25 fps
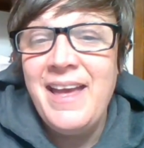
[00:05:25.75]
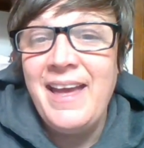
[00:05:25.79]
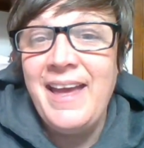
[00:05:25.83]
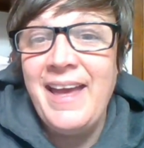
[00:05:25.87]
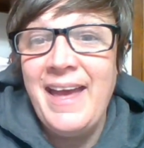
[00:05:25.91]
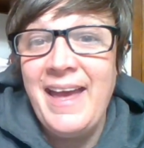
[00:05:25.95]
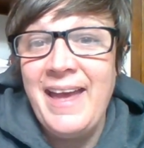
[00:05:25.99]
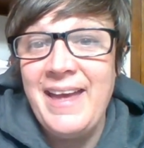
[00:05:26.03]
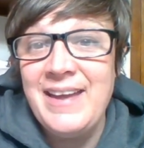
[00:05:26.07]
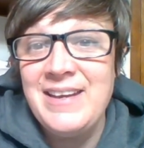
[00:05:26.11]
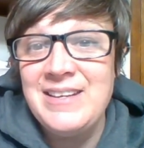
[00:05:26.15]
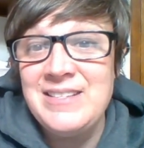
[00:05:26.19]

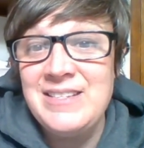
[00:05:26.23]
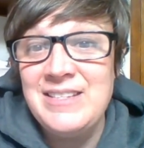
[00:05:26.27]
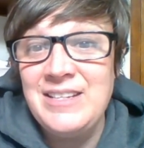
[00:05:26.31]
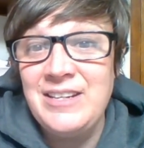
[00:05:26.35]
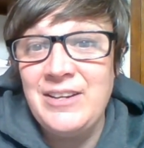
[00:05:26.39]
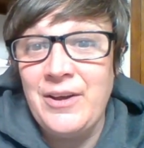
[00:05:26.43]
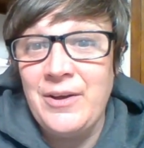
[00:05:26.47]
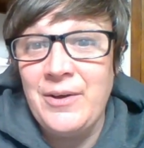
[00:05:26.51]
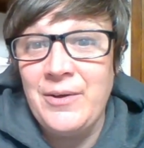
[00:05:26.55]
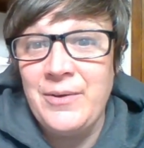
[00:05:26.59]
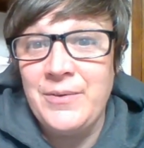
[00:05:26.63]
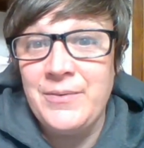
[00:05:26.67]
And,
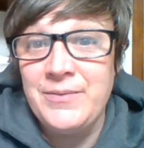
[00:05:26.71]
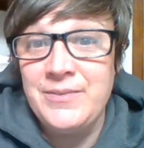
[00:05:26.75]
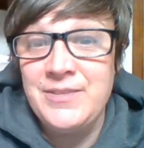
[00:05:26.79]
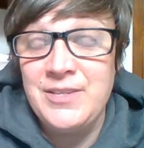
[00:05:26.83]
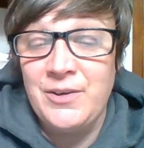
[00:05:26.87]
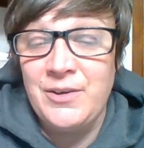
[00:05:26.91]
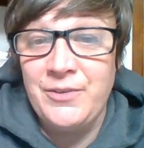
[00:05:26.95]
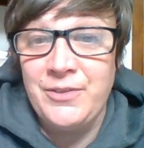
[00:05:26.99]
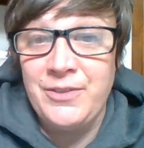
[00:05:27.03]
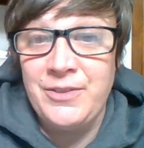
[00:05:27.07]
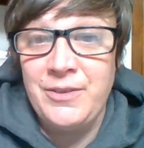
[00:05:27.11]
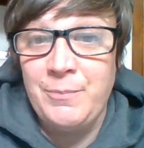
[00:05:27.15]

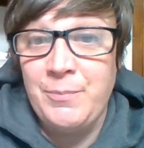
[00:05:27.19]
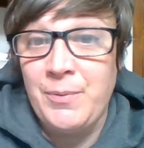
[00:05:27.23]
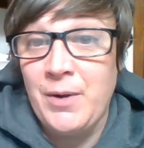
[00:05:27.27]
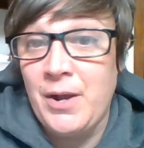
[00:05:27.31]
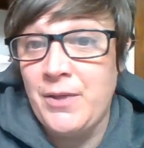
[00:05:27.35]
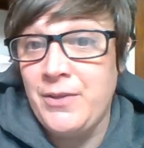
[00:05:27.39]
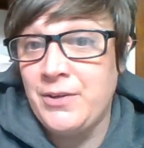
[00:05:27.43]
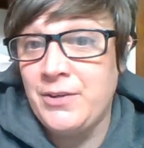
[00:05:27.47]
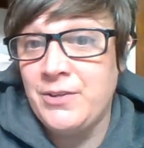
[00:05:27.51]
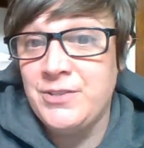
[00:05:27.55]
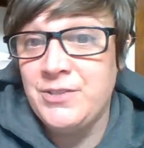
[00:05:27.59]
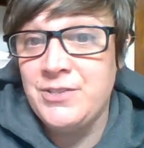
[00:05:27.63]
so the
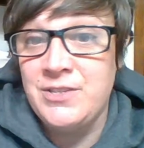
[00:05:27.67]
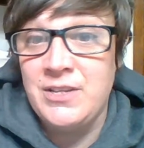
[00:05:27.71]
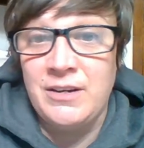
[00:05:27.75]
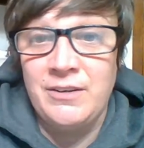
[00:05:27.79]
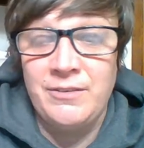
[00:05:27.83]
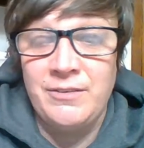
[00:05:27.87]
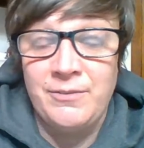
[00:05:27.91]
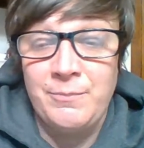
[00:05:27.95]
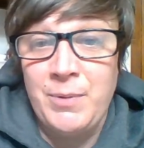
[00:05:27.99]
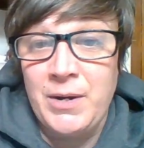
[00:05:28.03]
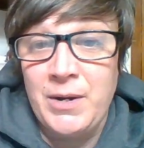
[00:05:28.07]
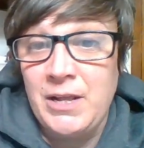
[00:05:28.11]
brothers,
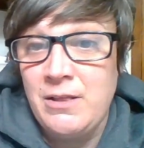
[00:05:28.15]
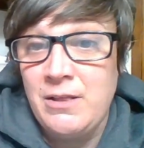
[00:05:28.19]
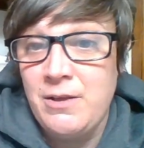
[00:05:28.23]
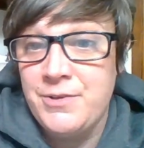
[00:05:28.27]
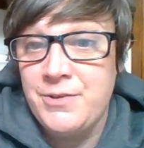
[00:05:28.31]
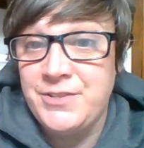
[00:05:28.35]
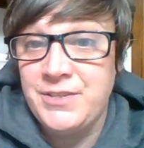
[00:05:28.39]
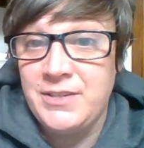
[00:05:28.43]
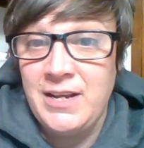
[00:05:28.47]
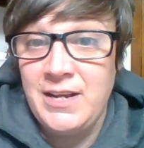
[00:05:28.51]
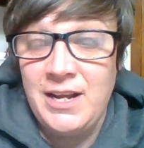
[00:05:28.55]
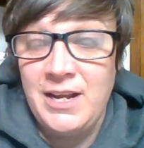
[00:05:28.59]
they're pretty
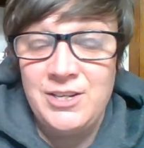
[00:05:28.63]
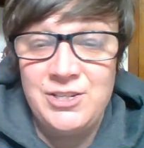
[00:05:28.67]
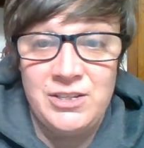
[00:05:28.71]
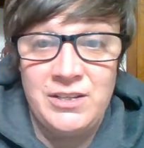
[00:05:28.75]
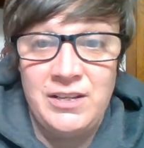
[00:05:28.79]
close in age,